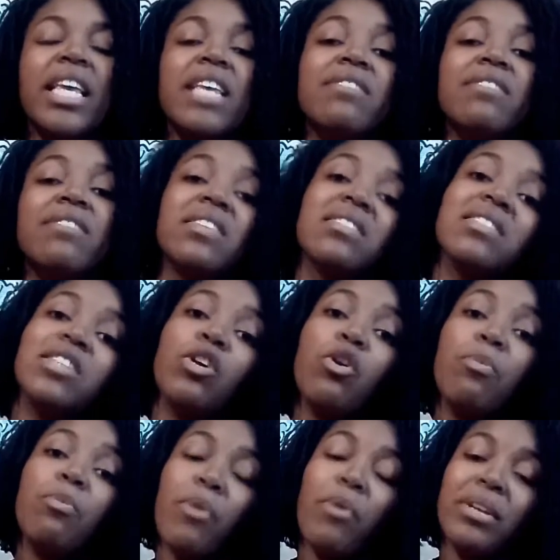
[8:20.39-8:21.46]
gives us
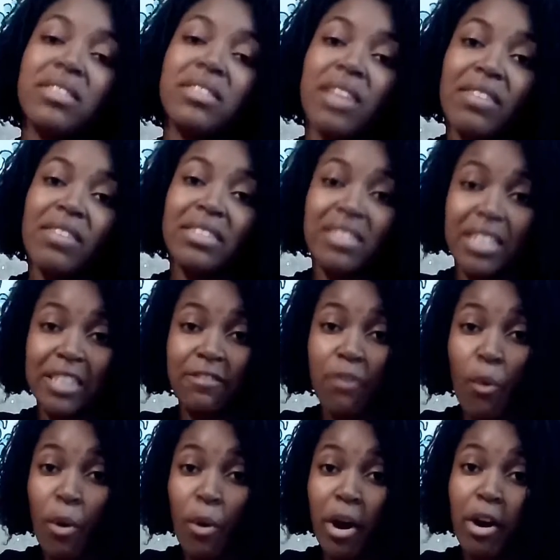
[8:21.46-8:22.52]

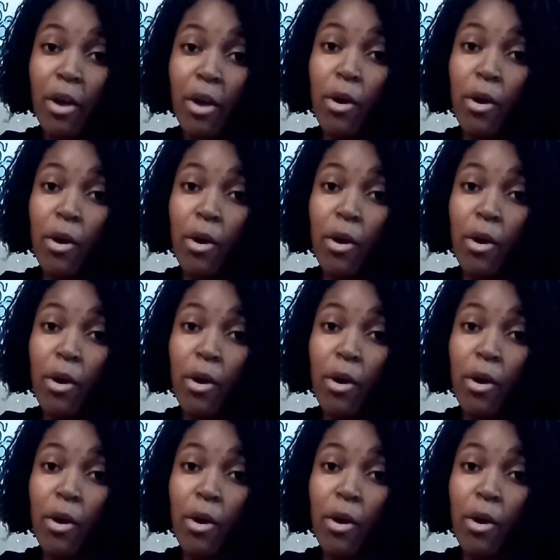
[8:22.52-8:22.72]
0.764,